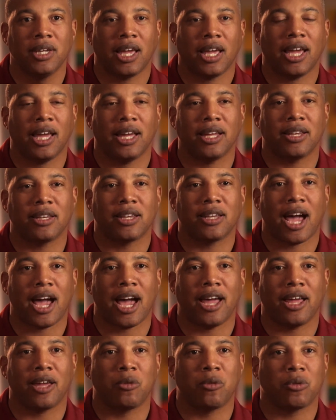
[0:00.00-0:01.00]
And
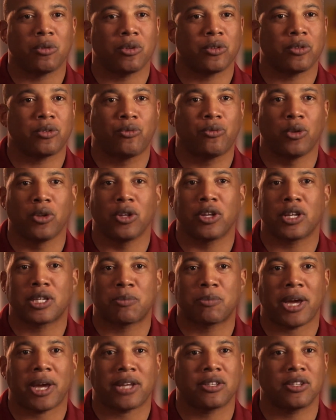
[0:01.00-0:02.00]
I fully
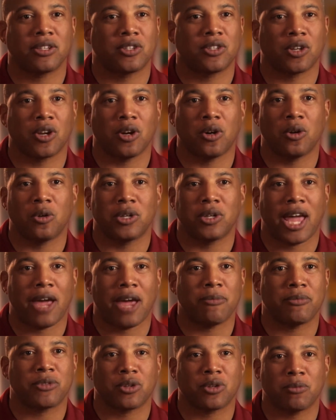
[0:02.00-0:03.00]
expected to go and
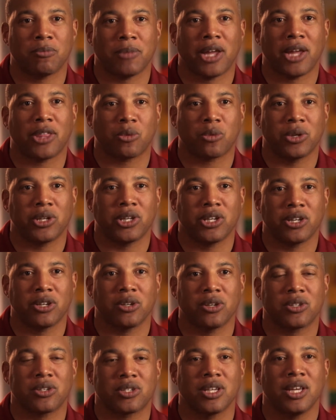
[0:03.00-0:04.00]
have served my three
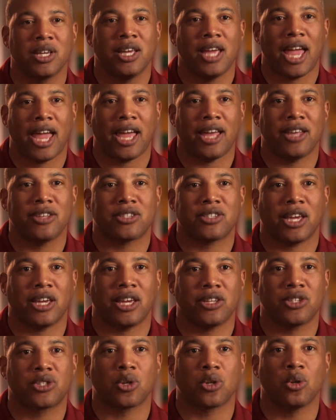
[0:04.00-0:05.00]
years as
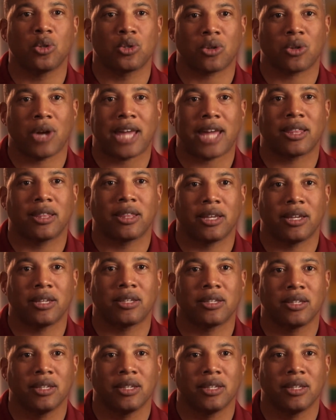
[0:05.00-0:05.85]
a soldier athlete